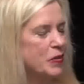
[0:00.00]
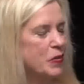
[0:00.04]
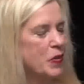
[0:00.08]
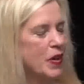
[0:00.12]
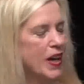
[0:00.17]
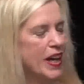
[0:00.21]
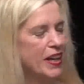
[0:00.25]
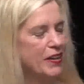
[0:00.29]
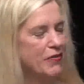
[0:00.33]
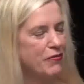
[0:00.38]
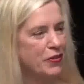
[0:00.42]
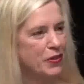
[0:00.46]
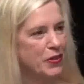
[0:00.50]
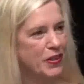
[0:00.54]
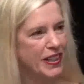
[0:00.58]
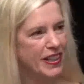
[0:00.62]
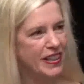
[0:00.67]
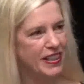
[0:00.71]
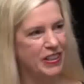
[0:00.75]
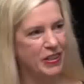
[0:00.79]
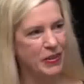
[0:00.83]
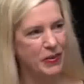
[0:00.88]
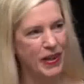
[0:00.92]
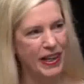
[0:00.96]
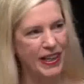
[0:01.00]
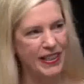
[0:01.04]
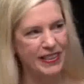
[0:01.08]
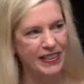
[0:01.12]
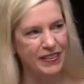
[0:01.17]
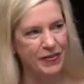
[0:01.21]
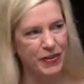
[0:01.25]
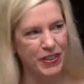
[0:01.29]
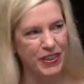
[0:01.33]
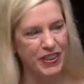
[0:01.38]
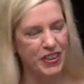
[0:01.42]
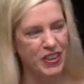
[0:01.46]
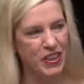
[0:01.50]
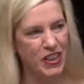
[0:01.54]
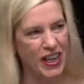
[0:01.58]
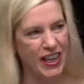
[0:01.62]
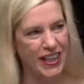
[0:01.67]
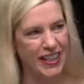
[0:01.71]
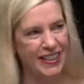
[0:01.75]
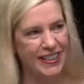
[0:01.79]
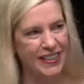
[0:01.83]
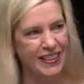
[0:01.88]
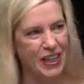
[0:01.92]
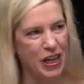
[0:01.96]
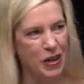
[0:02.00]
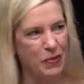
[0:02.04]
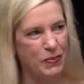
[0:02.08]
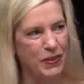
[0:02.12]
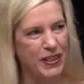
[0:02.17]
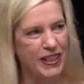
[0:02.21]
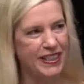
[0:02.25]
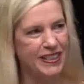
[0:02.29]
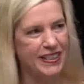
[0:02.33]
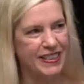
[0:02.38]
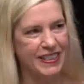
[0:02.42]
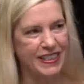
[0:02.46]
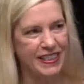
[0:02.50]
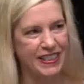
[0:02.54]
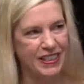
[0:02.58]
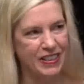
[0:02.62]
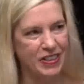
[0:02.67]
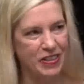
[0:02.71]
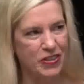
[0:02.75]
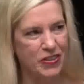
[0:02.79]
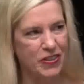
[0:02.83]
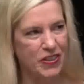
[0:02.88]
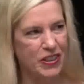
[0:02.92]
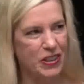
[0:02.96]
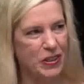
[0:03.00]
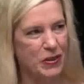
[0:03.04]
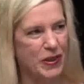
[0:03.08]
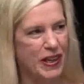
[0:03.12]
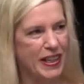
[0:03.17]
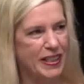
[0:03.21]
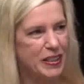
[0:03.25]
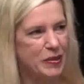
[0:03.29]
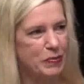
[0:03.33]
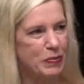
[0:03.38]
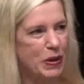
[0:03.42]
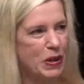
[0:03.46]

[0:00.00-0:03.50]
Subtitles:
way for the U.S., for the Chinese companies to enter the U.S.